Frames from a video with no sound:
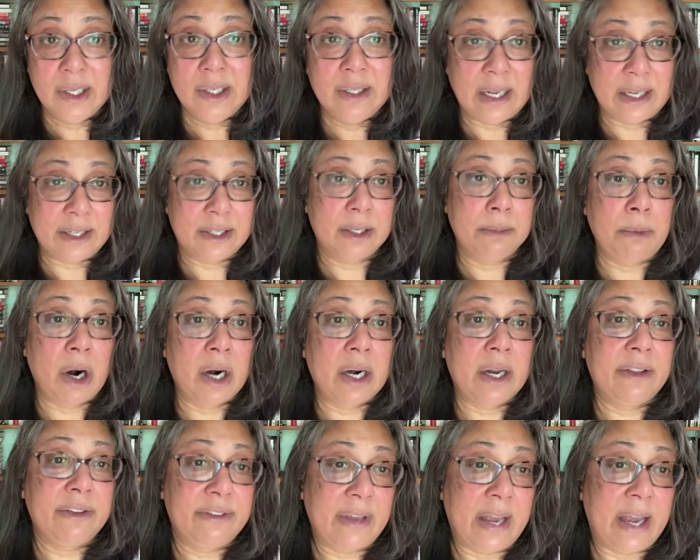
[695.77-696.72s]
That's the
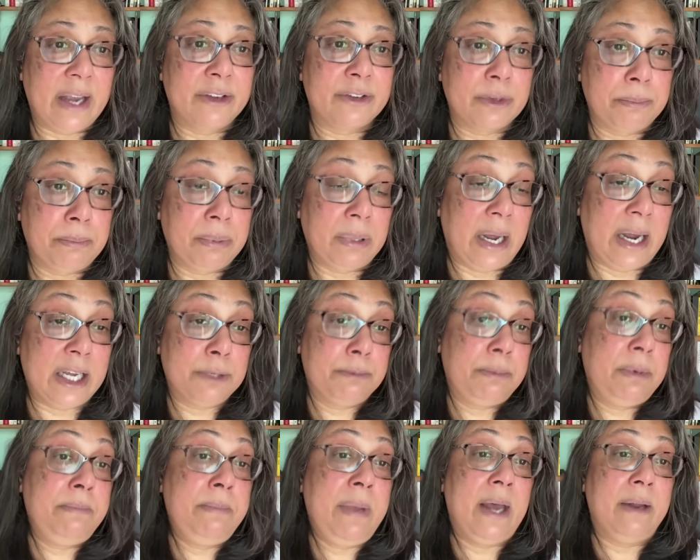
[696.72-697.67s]
market saying supply has
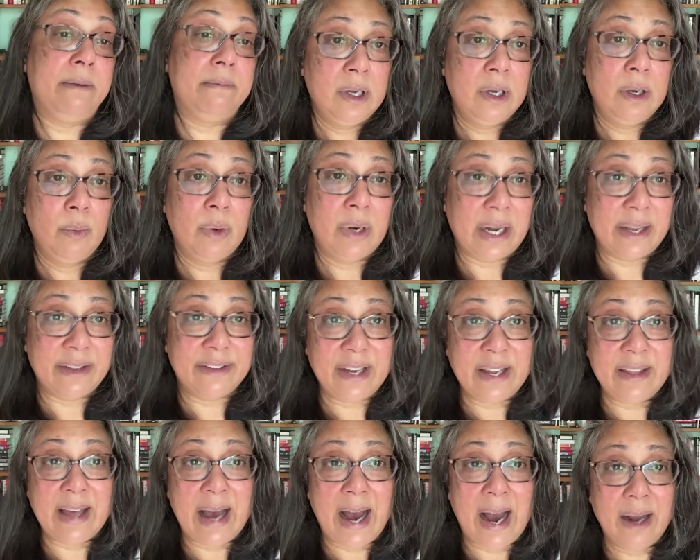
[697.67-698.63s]
been met. When I see
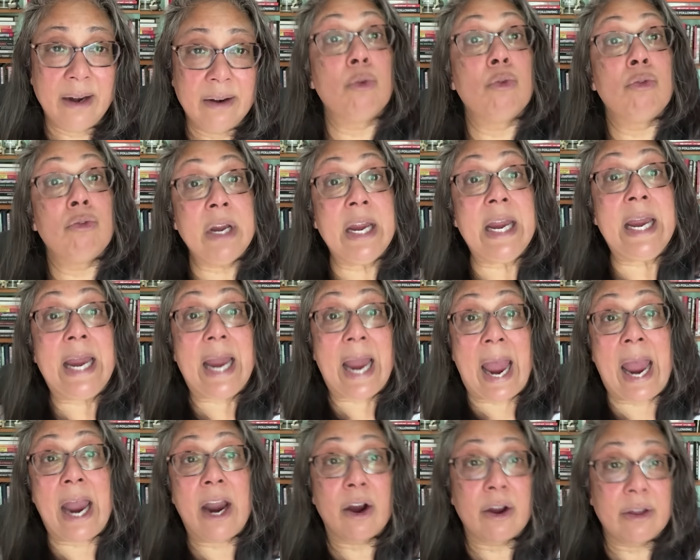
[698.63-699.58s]
that,
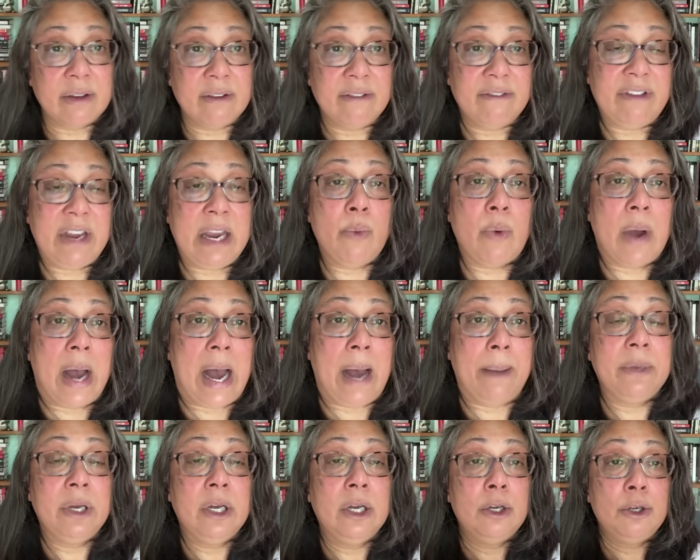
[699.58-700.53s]
re-anchor the VWAP
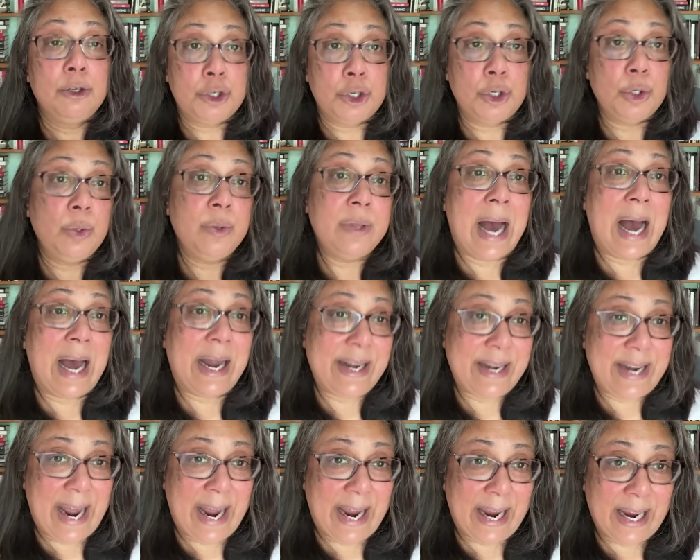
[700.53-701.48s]
to that
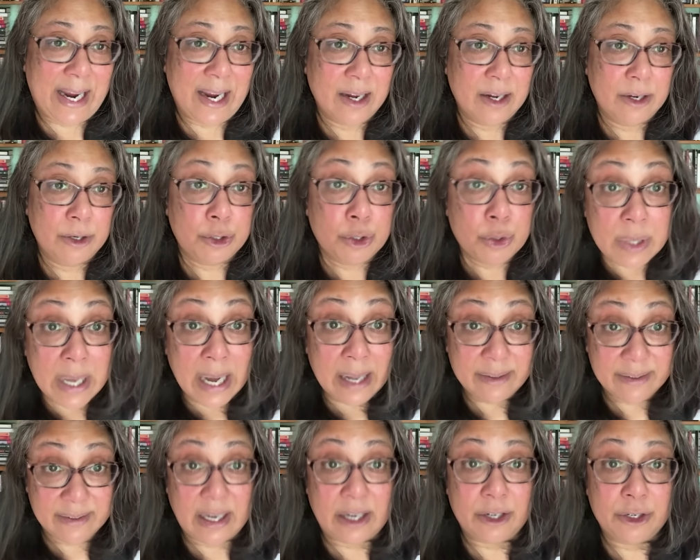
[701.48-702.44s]
day, to
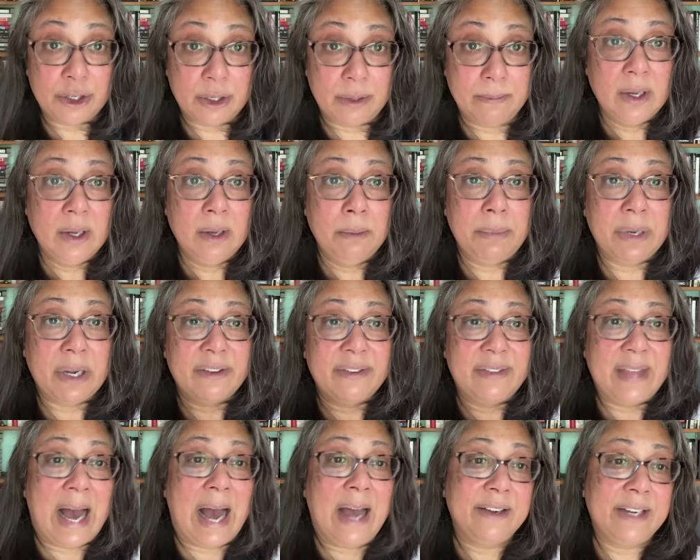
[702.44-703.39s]
that session, because
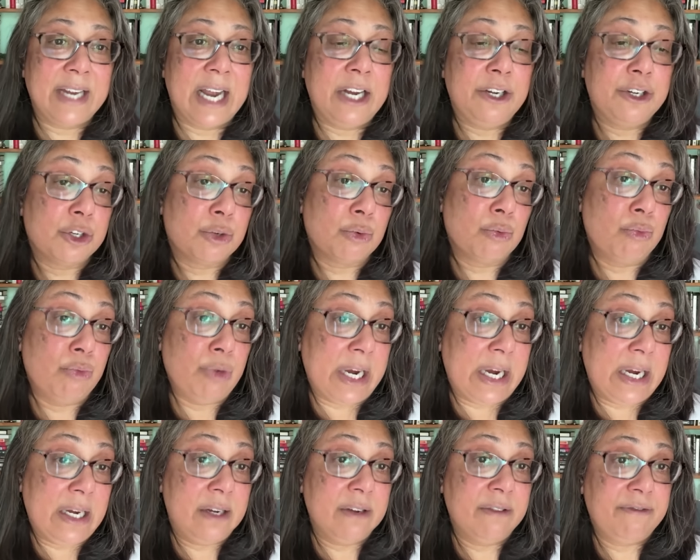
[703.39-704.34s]
that day just
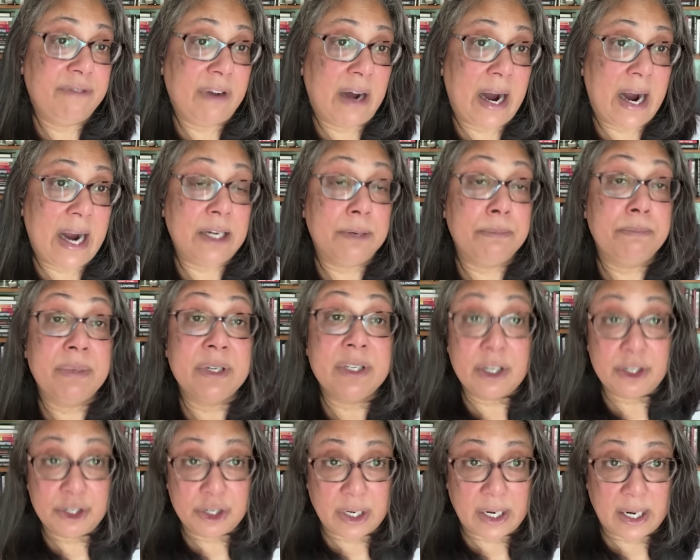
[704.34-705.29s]
redefined
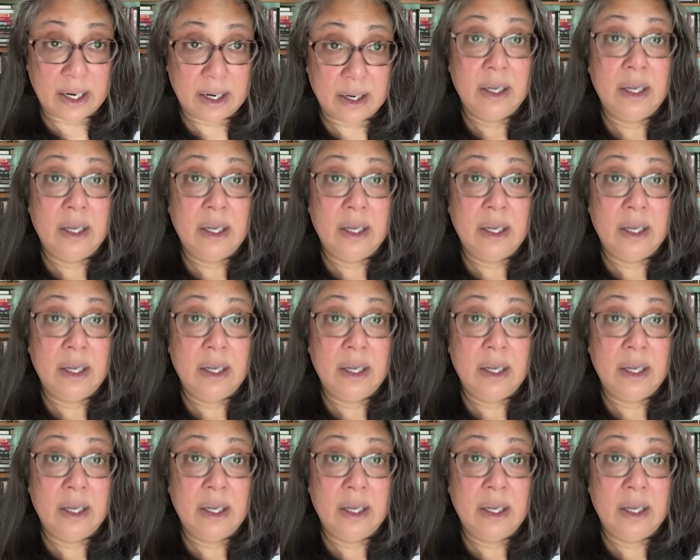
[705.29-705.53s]
positioning.